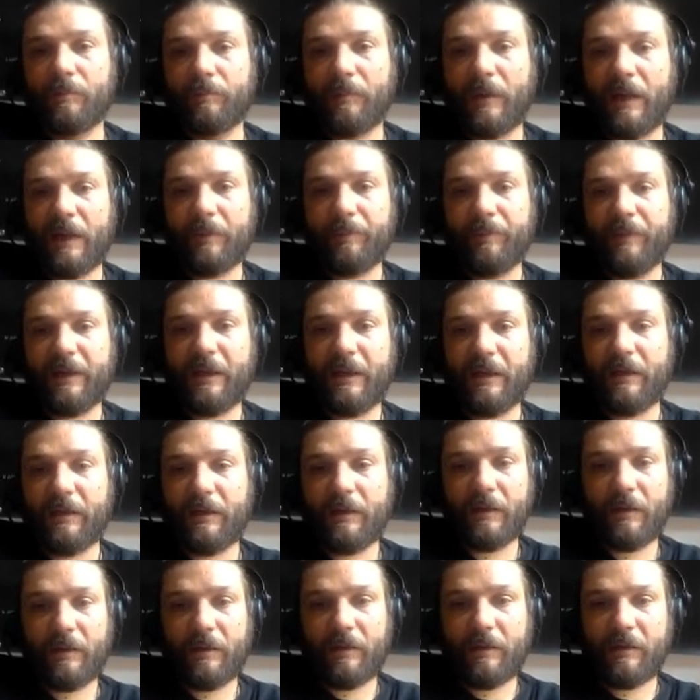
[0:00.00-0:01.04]
maybe,
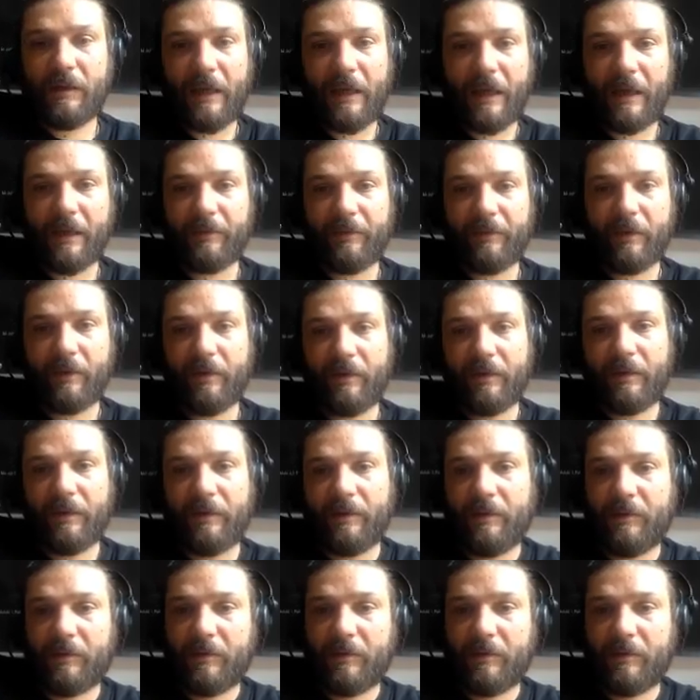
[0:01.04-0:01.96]
yeah, no.